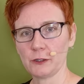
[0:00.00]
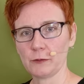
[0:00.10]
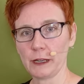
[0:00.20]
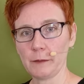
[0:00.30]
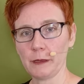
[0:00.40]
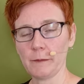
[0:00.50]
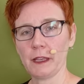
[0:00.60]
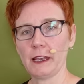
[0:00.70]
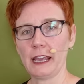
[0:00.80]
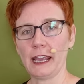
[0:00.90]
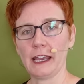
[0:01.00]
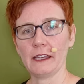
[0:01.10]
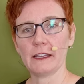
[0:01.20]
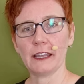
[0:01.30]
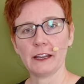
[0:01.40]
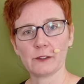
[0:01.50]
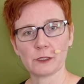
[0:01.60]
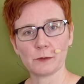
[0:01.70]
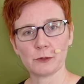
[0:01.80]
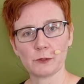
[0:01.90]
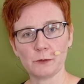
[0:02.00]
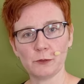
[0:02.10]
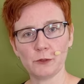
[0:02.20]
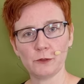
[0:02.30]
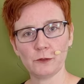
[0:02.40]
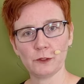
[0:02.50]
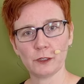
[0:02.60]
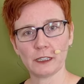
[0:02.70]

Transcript: rib, and they are supposed to move